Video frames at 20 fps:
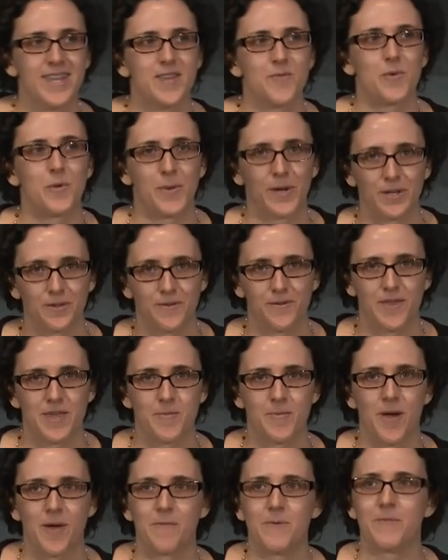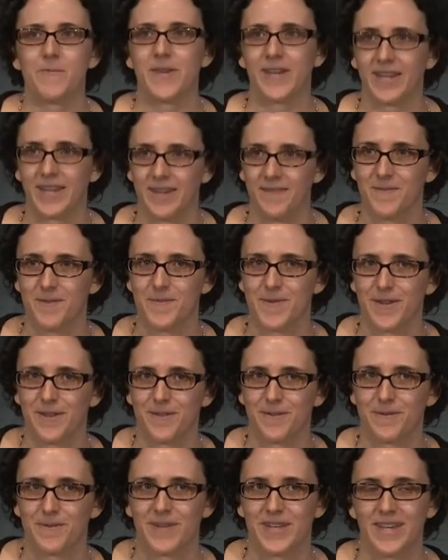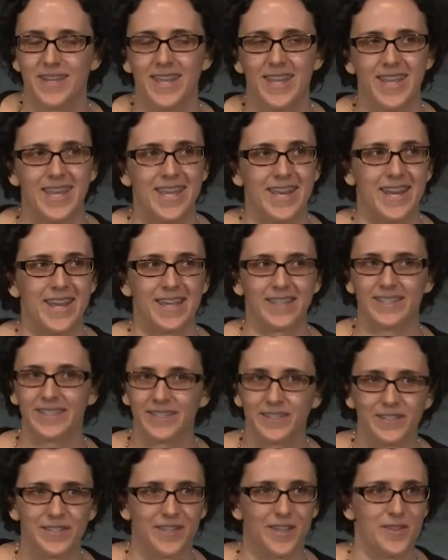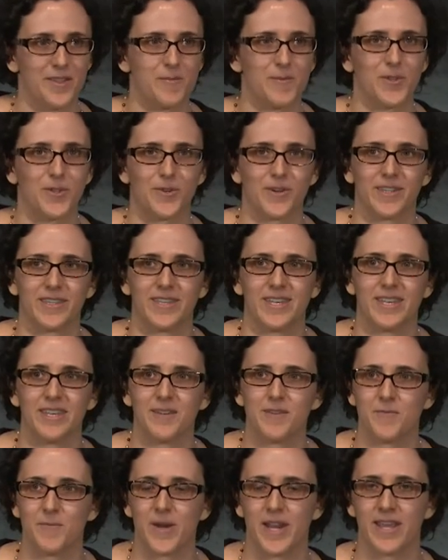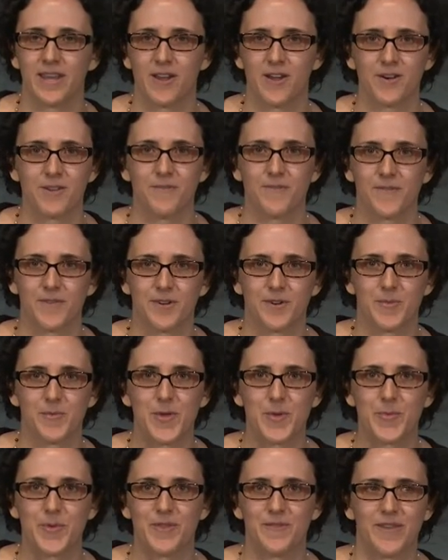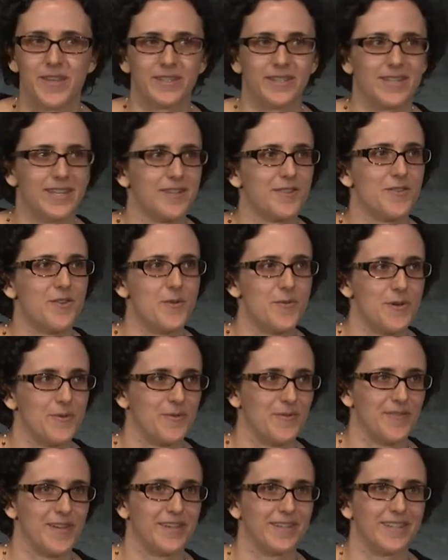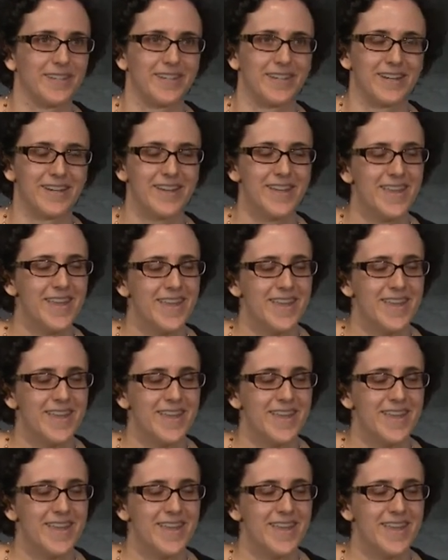We worked through that problem and I gave them another one, and I still saw them struggling. When I called for people to volunteer, no one would volunteer.